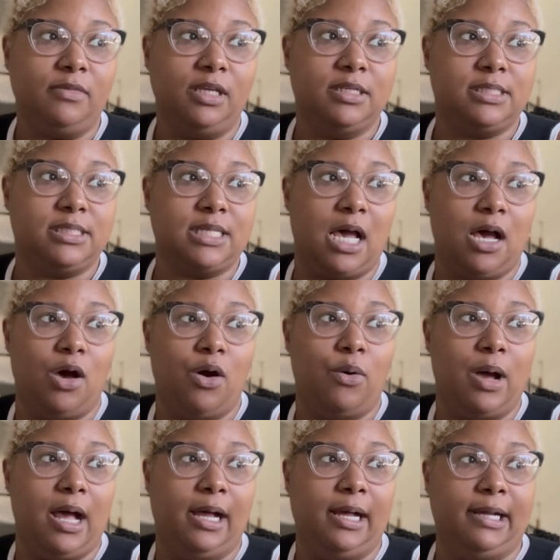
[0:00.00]

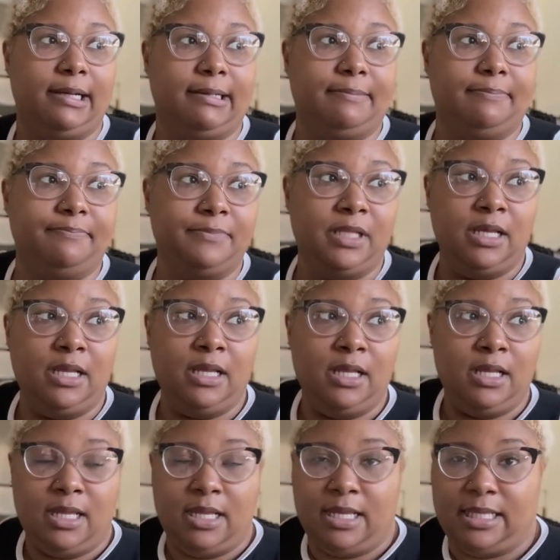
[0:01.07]
So
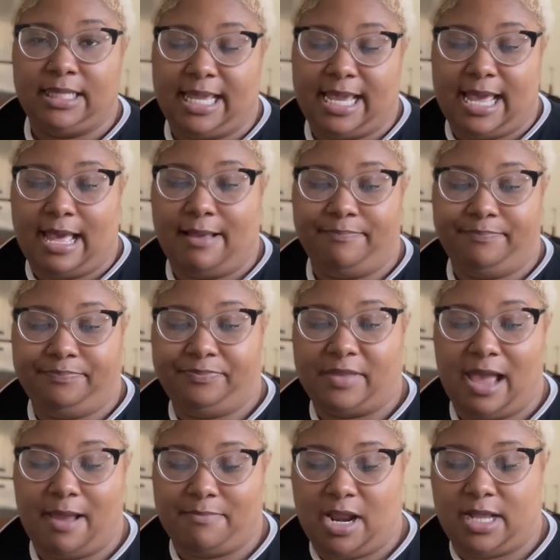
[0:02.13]
yeah,
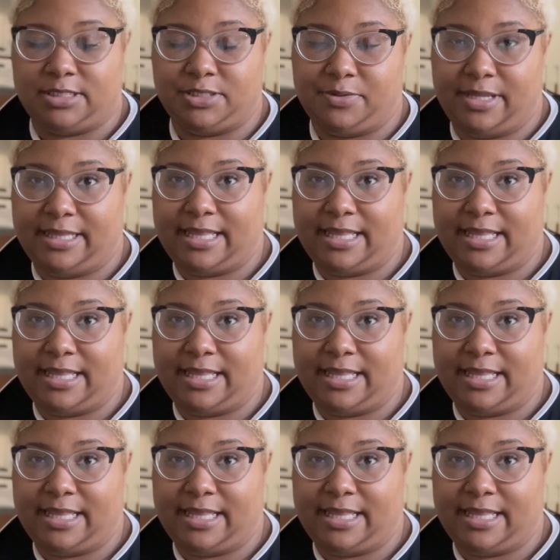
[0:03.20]
I'm not doing